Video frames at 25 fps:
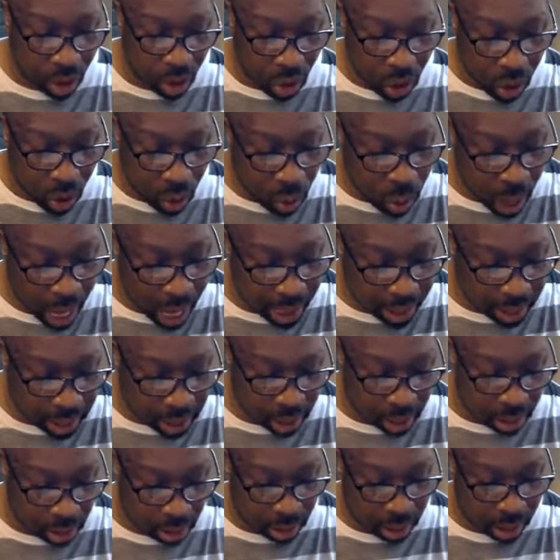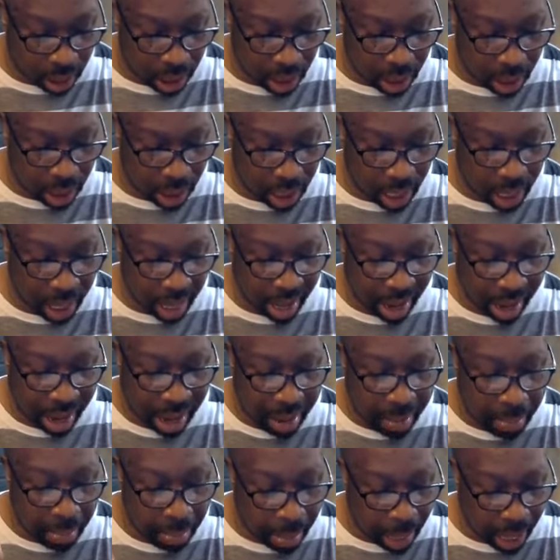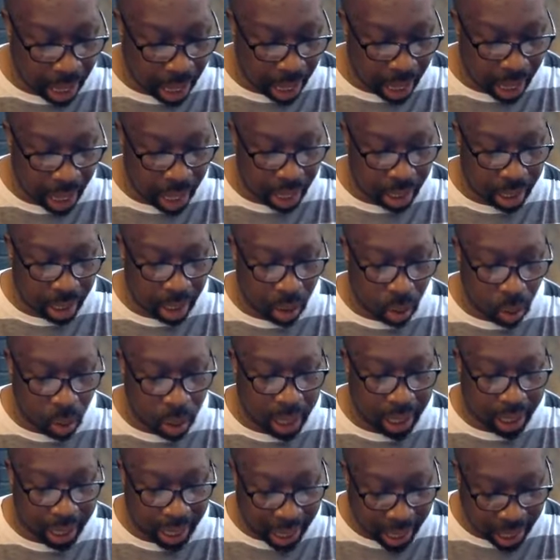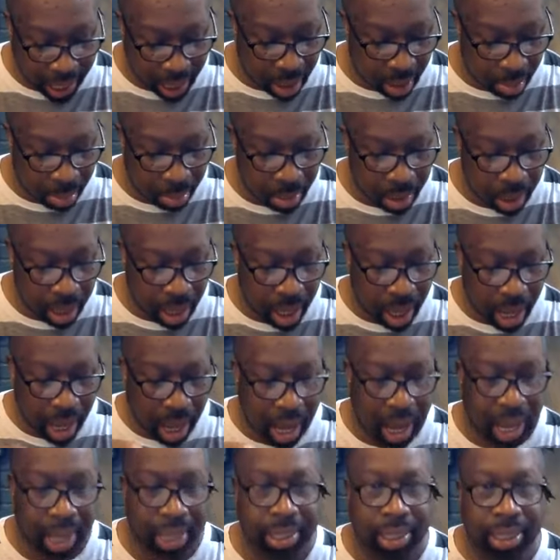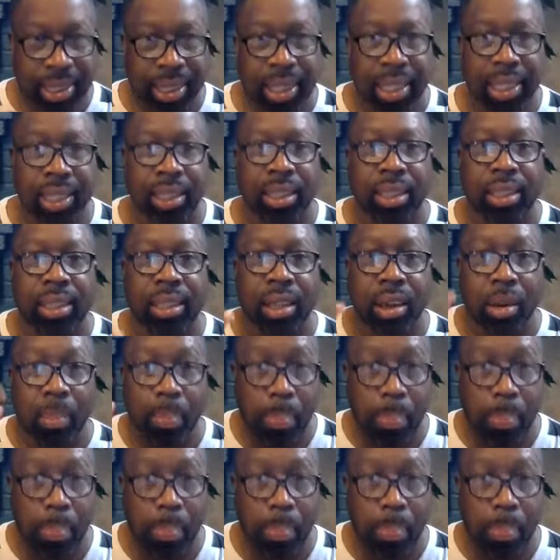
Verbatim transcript: wrestled a man with him until the